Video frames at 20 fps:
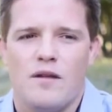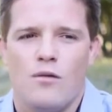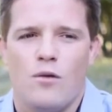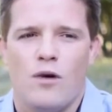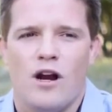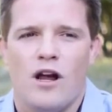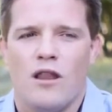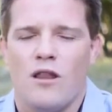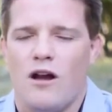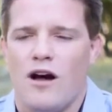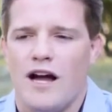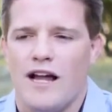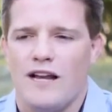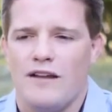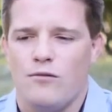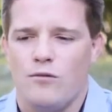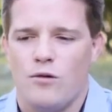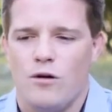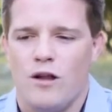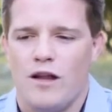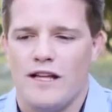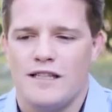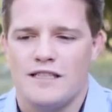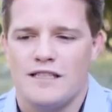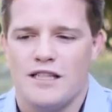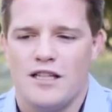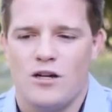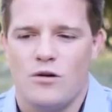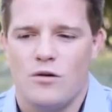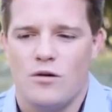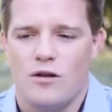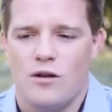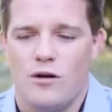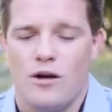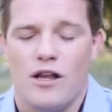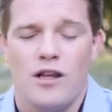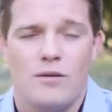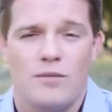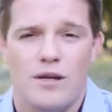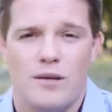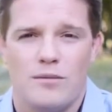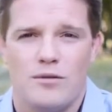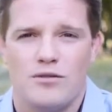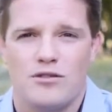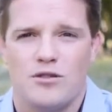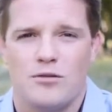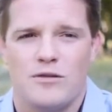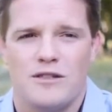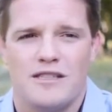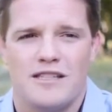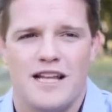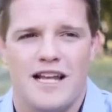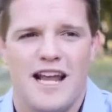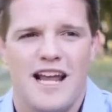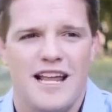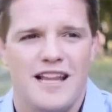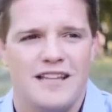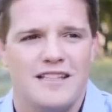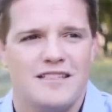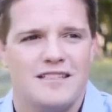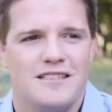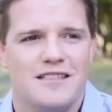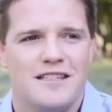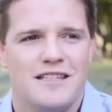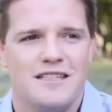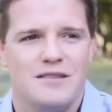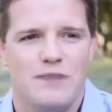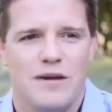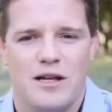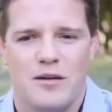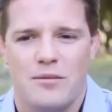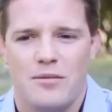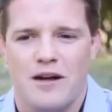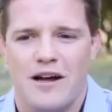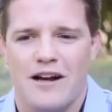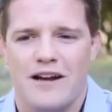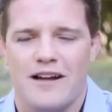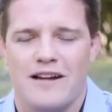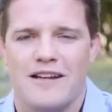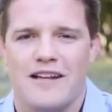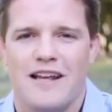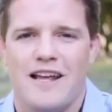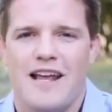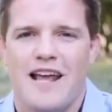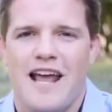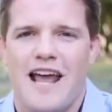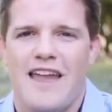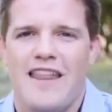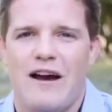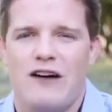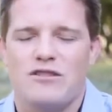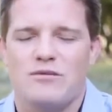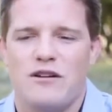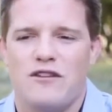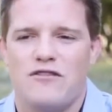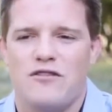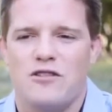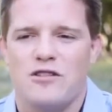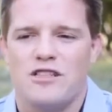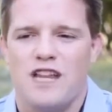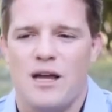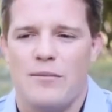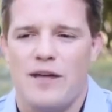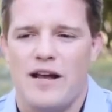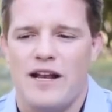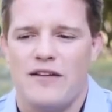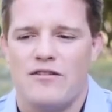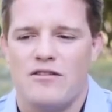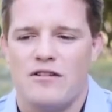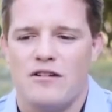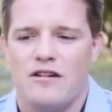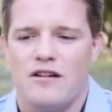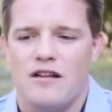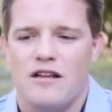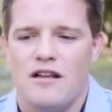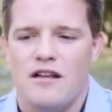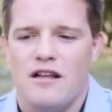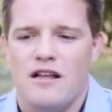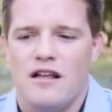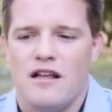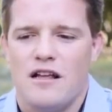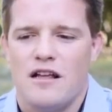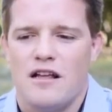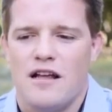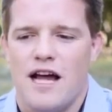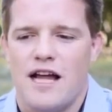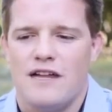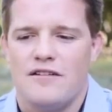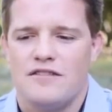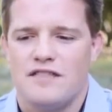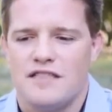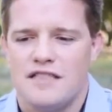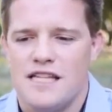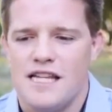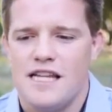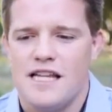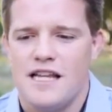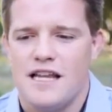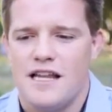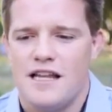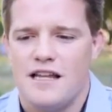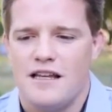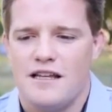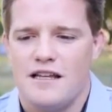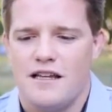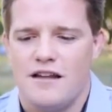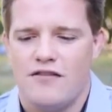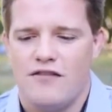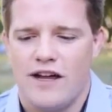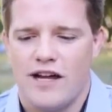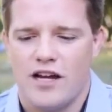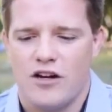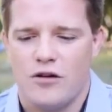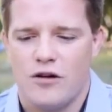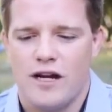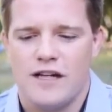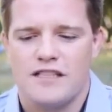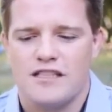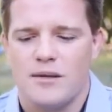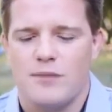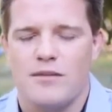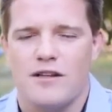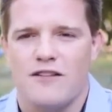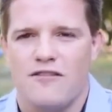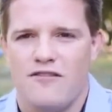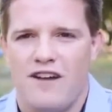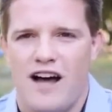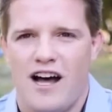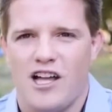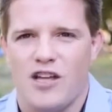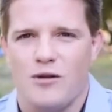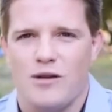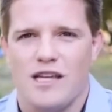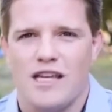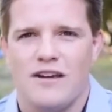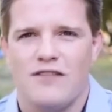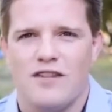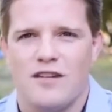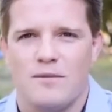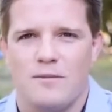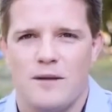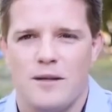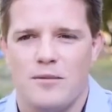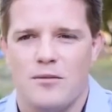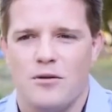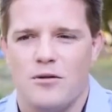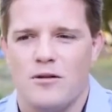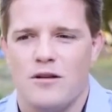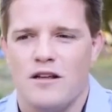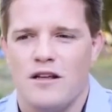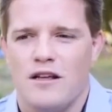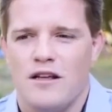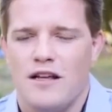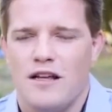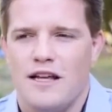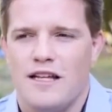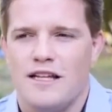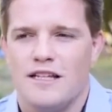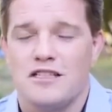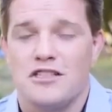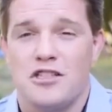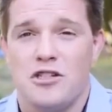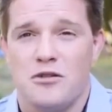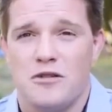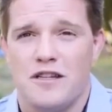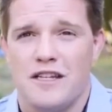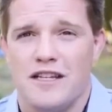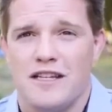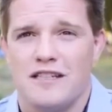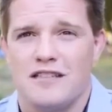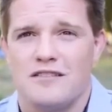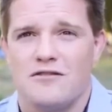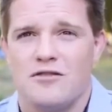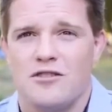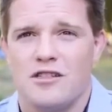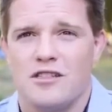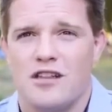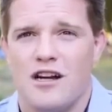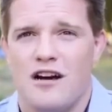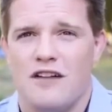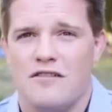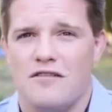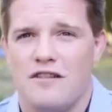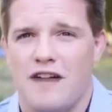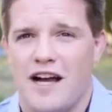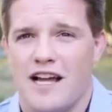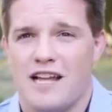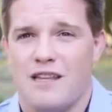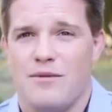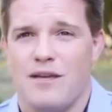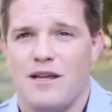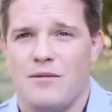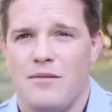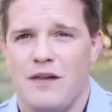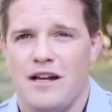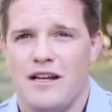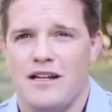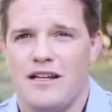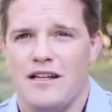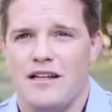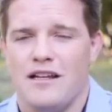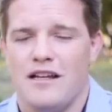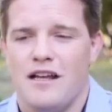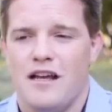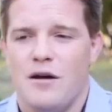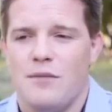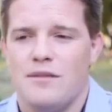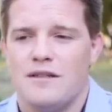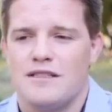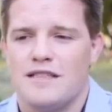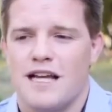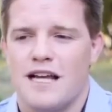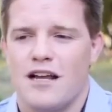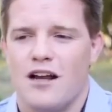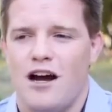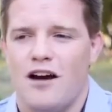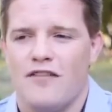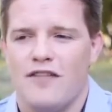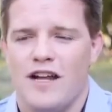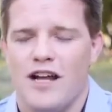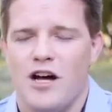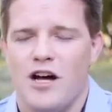went online and realized that there were other people, so we said, hey, let's make a product. And that was my first time I'd ever kind of seen that if I create something of value and give it to people, it does two things. First off, I can make money, but second off, it